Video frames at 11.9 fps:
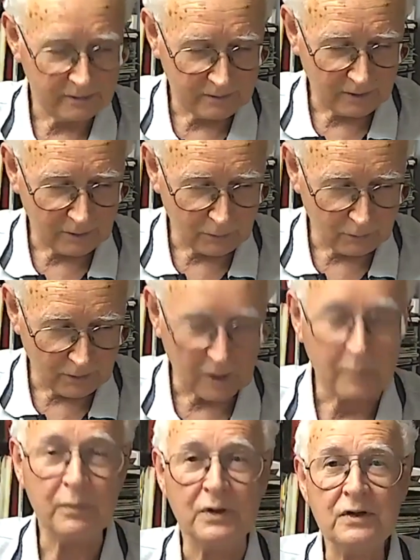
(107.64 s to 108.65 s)
little
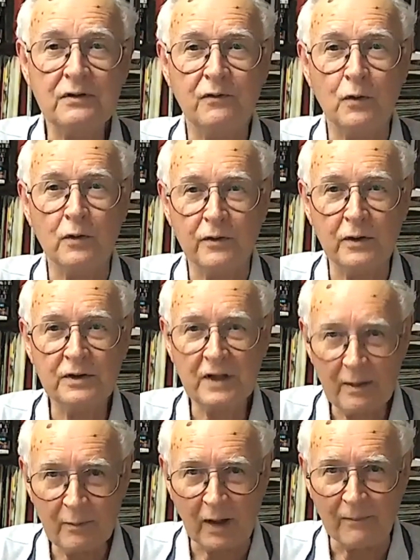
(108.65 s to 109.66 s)
Olympus 4/3
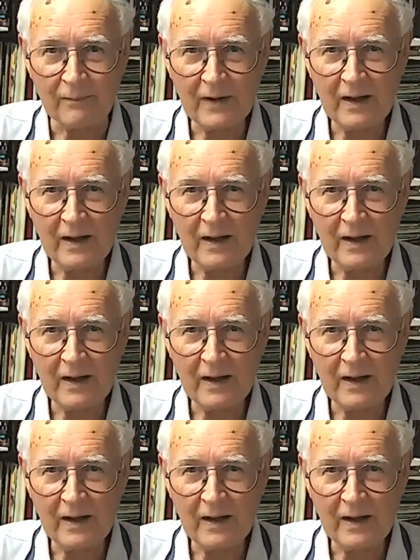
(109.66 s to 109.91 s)
camera.